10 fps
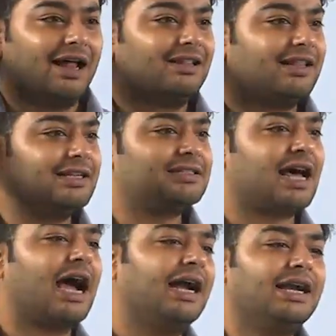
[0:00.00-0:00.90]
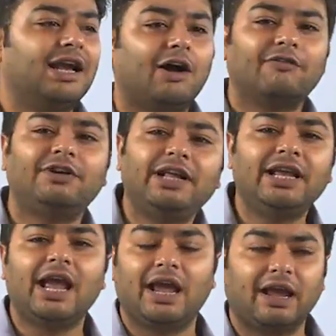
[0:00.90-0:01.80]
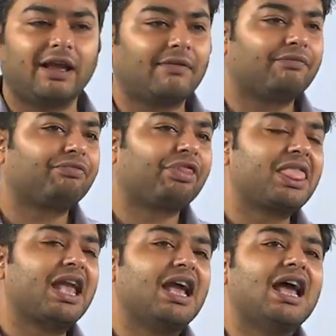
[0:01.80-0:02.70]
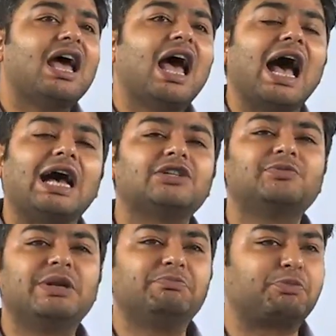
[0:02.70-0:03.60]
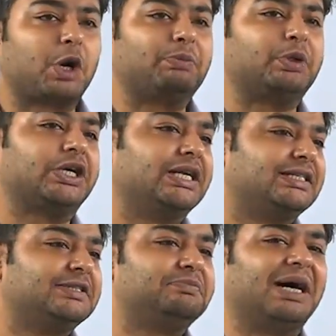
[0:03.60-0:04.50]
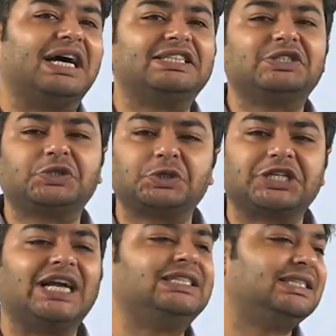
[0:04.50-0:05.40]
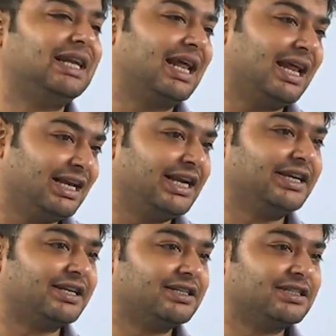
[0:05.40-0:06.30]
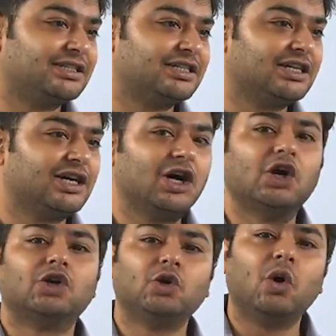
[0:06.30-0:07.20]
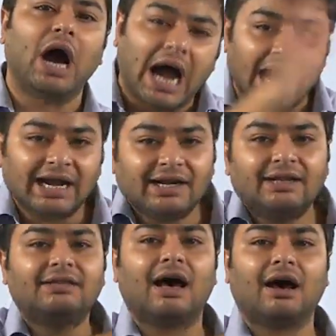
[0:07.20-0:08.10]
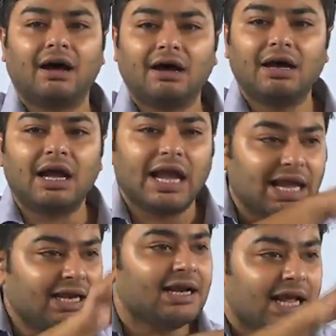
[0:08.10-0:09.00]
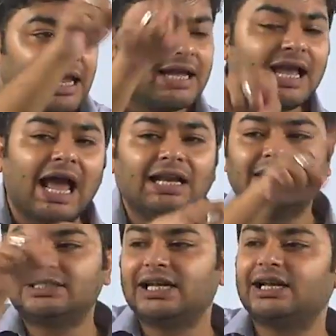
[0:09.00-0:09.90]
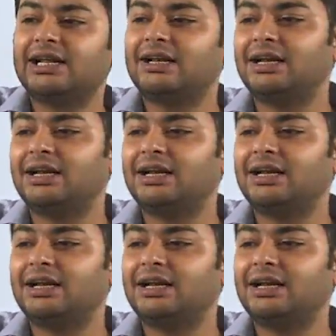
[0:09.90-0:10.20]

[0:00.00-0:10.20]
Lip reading: This idea of DA has been propagated by the societal elite to hide the inegalitarian